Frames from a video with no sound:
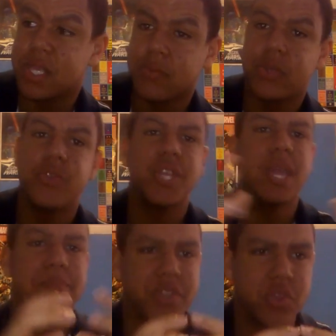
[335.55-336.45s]
someone who's
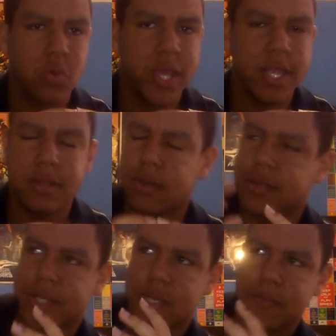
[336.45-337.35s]
in between,
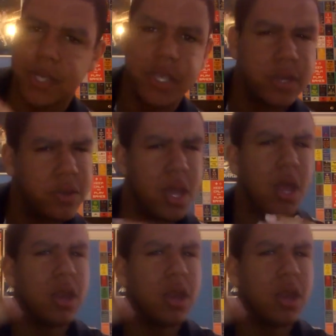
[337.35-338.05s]
and something, you know,